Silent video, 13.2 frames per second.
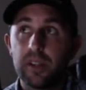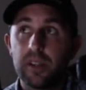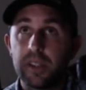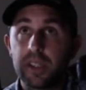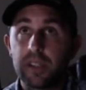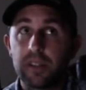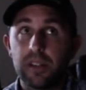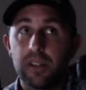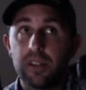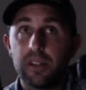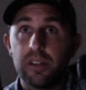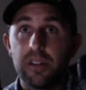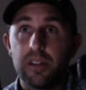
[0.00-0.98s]
like
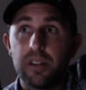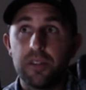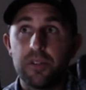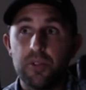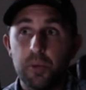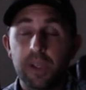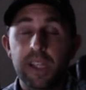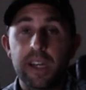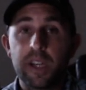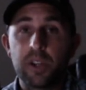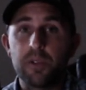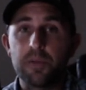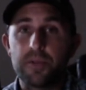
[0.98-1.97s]
doing that in
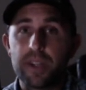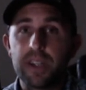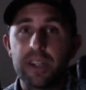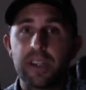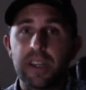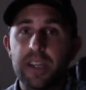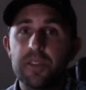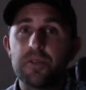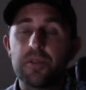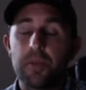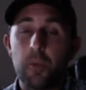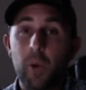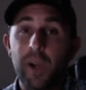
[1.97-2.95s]
a group setting is
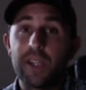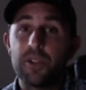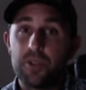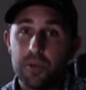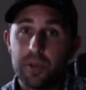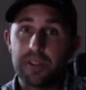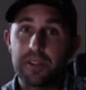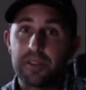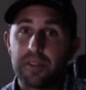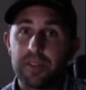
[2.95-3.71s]
the way to do it.